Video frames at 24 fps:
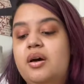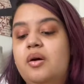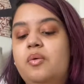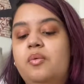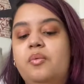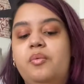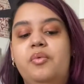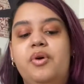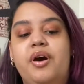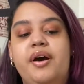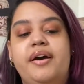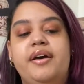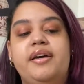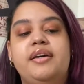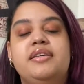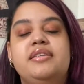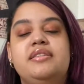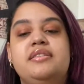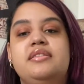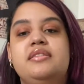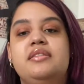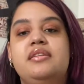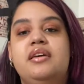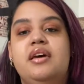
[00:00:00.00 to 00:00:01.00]

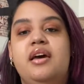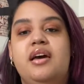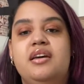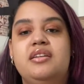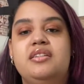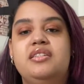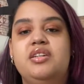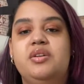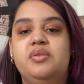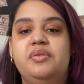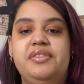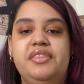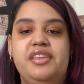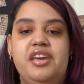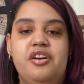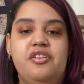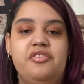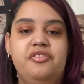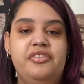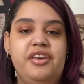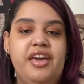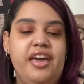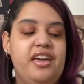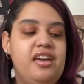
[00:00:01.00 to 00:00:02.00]
was A Deal with the
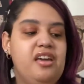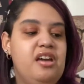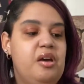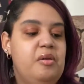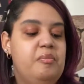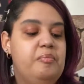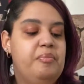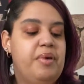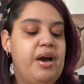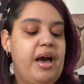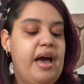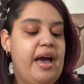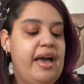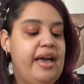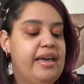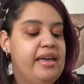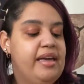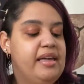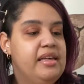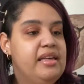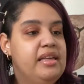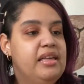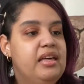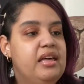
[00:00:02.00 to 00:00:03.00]
Elf King by
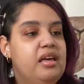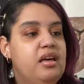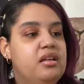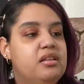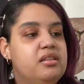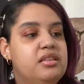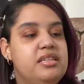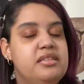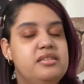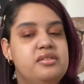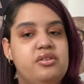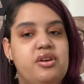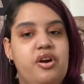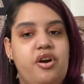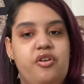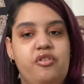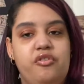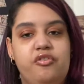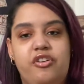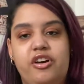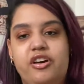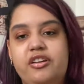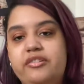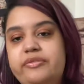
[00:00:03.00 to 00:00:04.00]
Elise
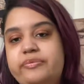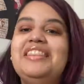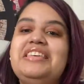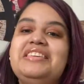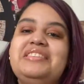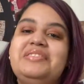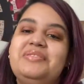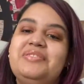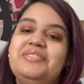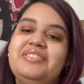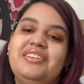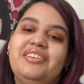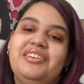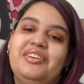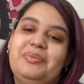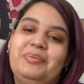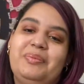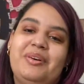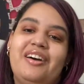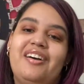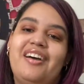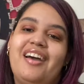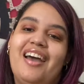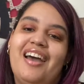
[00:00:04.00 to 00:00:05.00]
Kova. This was a good
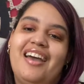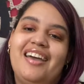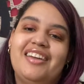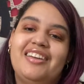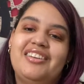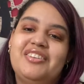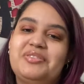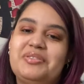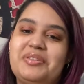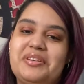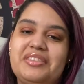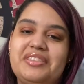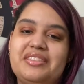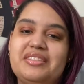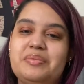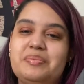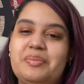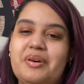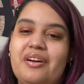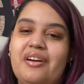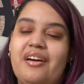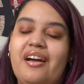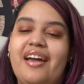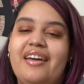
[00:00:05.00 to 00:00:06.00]
book. I enjoyed this
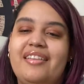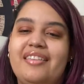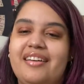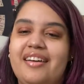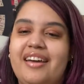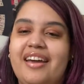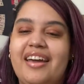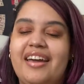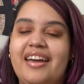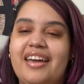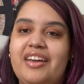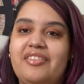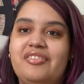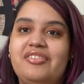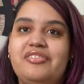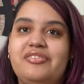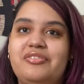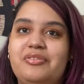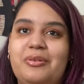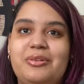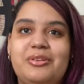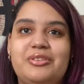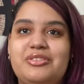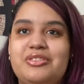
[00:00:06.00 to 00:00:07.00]
book. I think I gave it
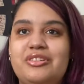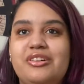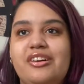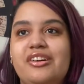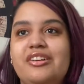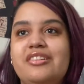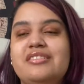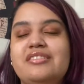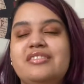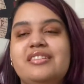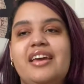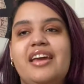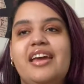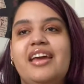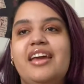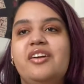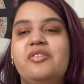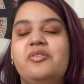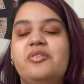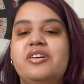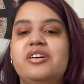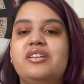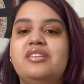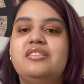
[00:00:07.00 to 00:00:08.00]
four stars. It
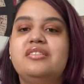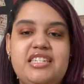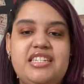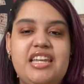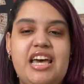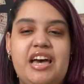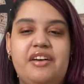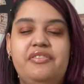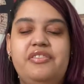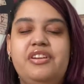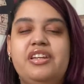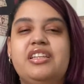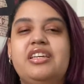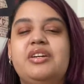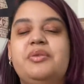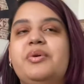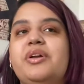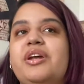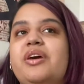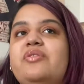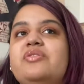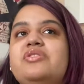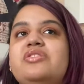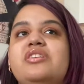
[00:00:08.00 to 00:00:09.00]
was definitely what
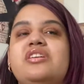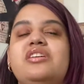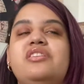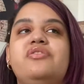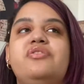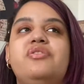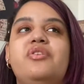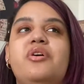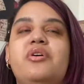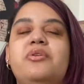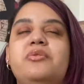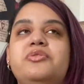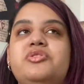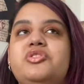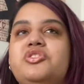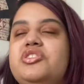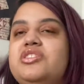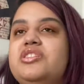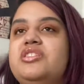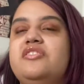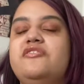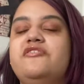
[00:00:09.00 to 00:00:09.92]
I was looking for. It was just a